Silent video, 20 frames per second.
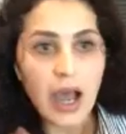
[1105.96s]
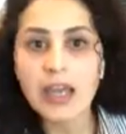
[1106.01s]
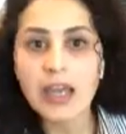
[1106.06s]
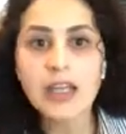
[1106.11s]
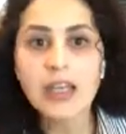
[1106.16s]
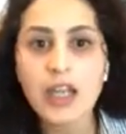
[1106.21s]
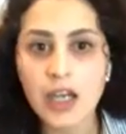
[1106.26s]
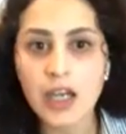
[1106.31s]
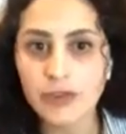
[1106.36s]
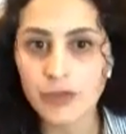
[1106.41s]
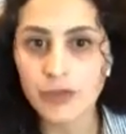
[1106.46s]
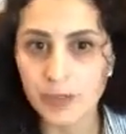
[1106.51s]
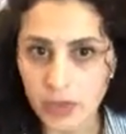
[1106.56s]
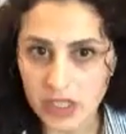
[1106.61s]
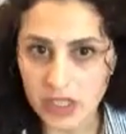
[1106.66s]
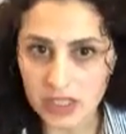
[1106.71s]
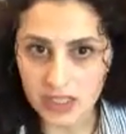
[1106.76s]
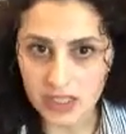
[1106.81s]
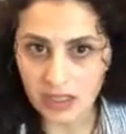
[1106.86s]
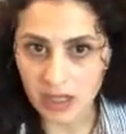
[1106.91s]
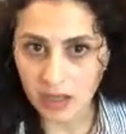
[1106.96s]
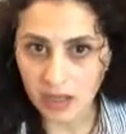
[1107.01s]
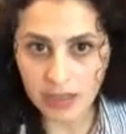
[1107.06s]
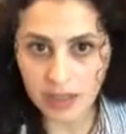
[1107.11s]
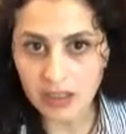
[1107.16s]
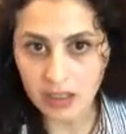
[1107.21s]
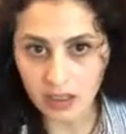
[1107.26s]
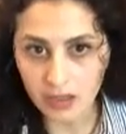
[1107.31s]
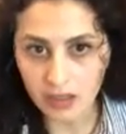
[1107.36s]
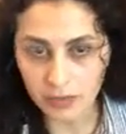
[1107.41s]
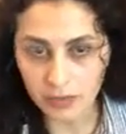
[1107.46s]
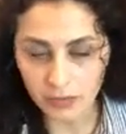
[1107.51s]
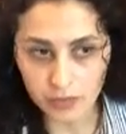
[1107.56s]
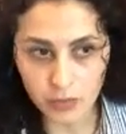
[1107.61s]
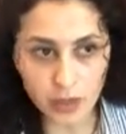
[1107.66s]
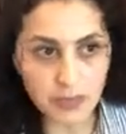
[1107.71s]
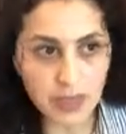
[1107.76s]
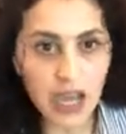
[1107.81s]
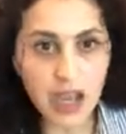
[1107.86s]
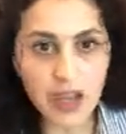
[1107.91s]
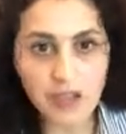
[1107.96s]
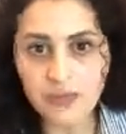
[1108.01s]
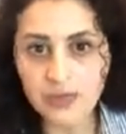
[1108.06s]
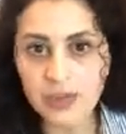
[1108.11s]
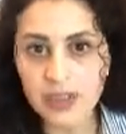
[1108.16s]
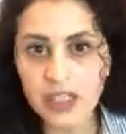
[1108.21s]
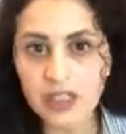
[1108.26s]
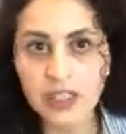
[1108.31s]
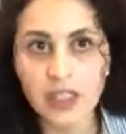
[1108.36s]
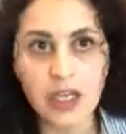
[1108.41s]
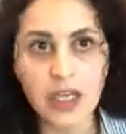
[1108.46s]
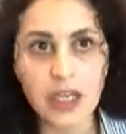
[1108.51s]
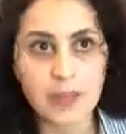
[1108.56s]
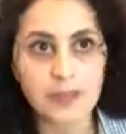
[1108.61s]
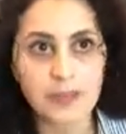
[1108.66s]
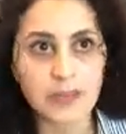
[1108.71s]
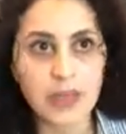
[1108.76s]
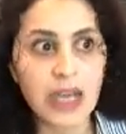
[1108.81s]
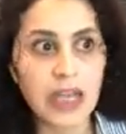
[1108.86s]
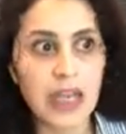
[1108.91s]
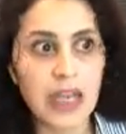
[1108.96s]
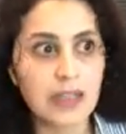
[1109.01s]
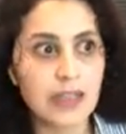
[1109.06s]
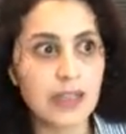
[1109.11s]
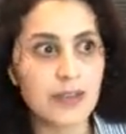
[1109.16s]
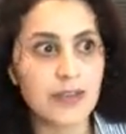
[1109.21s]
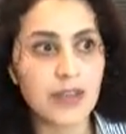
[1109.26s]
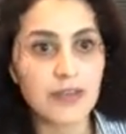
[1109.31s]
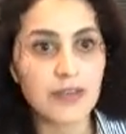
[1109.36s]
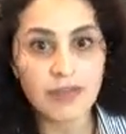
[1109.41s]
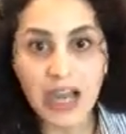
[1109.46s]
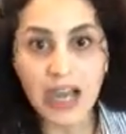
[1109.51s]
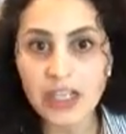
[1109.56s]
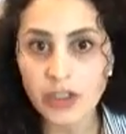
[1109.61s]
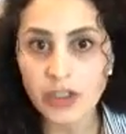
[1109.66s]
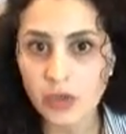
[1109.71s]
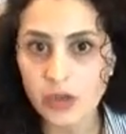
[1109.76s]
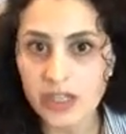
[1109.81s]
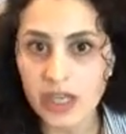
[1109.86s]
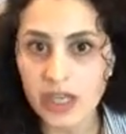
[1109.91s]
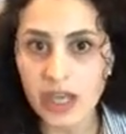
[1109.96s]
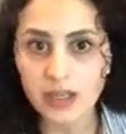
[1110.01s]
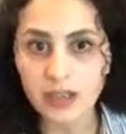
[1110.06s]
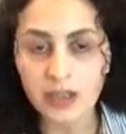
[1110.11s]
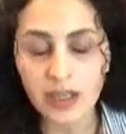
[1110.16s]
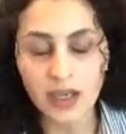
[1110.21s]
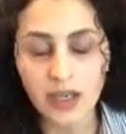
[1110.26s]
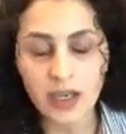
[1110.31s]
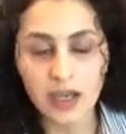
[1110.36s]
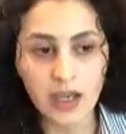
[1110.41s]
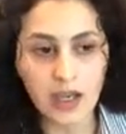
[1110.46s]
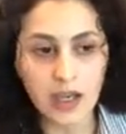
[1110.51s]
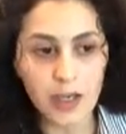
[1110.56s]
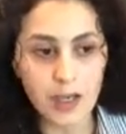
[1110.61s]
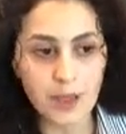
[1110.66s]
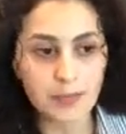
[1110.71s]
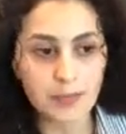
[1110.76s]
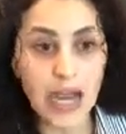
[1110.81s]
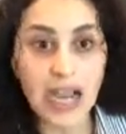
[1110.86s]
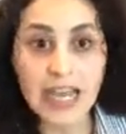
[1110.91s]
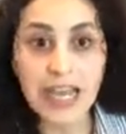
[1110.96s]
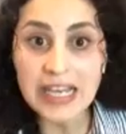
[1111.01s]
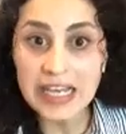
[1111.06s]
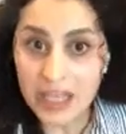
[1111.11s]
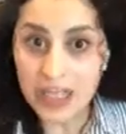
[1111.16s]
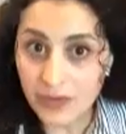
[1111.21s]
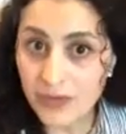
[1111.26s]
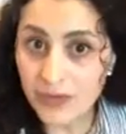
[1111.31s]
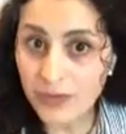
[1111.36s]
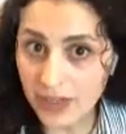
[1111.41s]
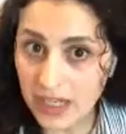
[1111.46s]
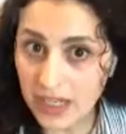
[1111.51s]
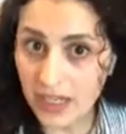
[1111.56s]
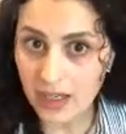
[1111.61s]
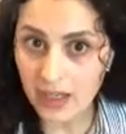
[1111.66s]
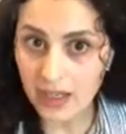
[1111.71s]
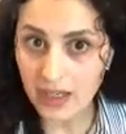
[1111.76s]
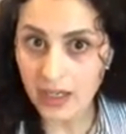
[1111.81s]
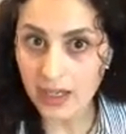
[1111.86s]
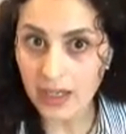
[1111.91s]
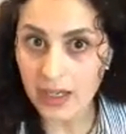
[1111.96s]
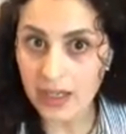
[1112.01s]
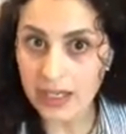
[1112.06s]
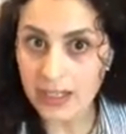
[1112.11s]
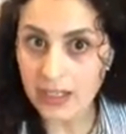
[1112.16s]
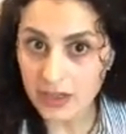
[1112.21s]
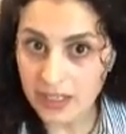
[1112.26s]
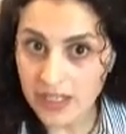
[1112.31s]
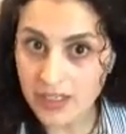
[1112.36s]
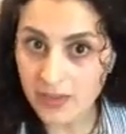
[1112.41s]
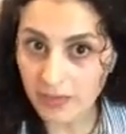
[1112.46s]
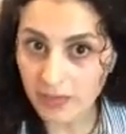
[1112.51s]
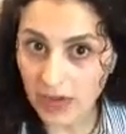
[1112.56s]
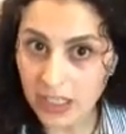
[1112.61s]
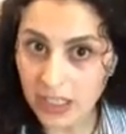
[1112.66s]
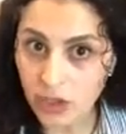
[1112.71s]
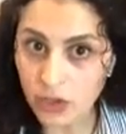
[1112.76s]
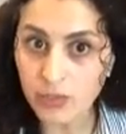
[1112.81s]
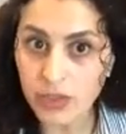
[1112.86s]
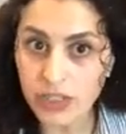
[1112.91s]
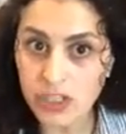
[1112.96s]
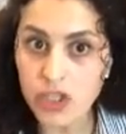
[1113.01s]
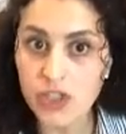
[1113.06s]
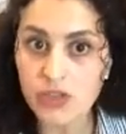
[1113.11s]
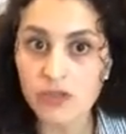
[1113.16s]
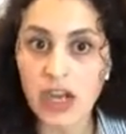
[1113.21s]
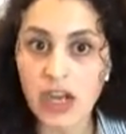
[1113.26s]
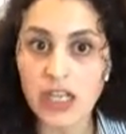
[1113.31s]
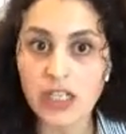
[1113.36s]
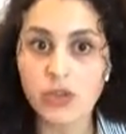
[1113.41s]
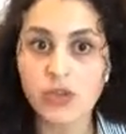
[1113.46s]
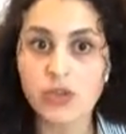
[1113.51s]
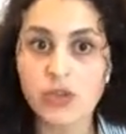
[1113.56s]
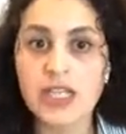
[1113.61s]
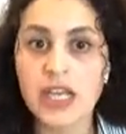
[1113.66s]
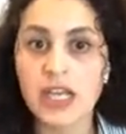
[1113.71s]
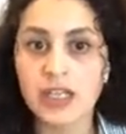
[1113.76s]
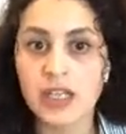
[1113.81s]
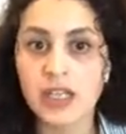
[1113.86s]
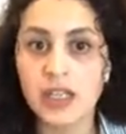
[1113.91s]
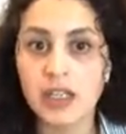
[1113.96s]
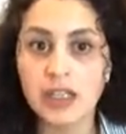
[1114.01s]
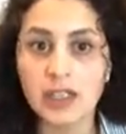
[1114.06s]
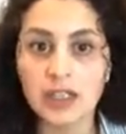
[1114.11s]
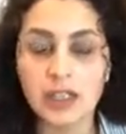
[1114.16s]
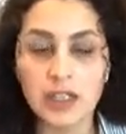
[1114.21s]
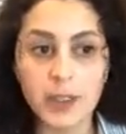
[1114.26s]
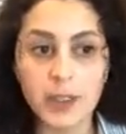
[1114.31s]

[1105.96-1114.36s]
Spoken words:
love Britain. I mean, for me, I feel the values. I live in this value, British values, and I